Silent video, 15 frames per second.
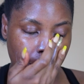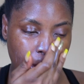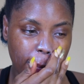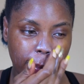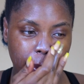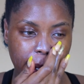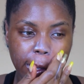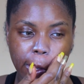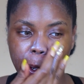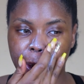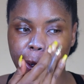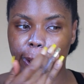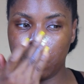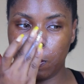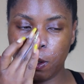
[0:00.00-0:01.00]
I'm very
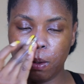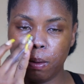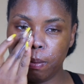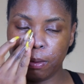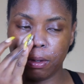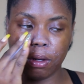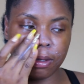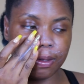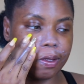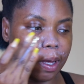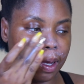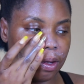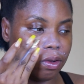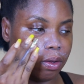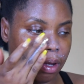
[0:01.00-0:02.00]
oily because
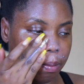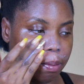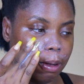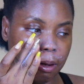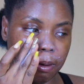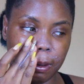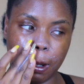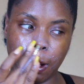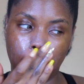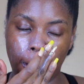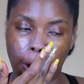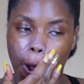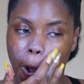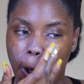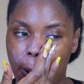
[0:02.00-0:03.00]
I don't apply it
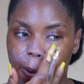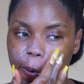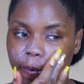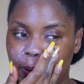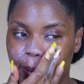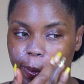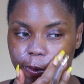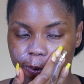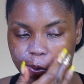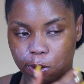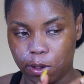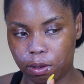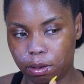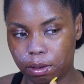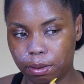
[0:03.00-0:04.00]
like all over my
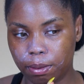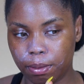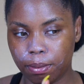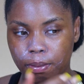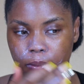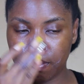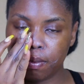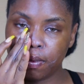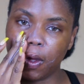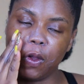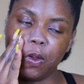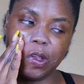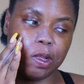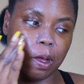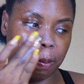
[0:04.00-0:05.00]
face. I
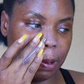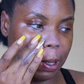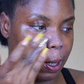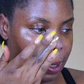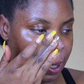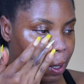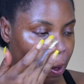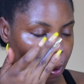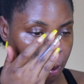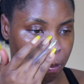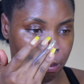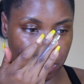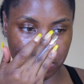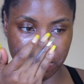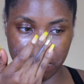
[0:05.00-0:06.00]
just apply it like
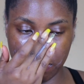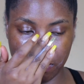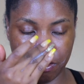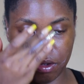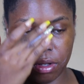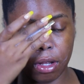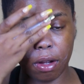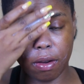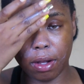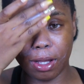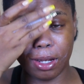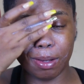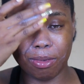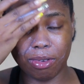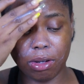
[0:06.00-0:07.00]
on my T-zone area,
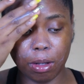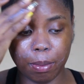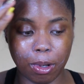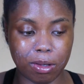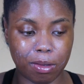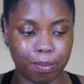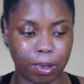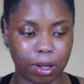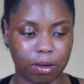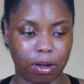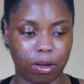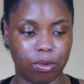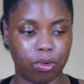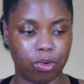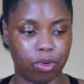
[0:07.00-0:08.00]
and I'm sorry about the
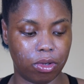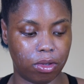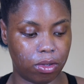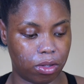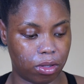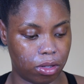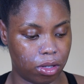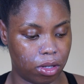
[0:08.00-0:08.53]
background noise.